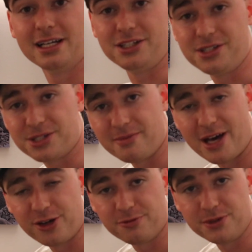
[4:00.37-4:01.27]
It's just a
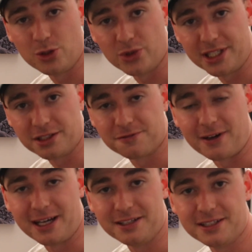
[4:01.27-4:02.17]
matter of being willing to
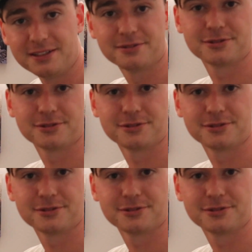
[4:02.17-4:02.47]
find it.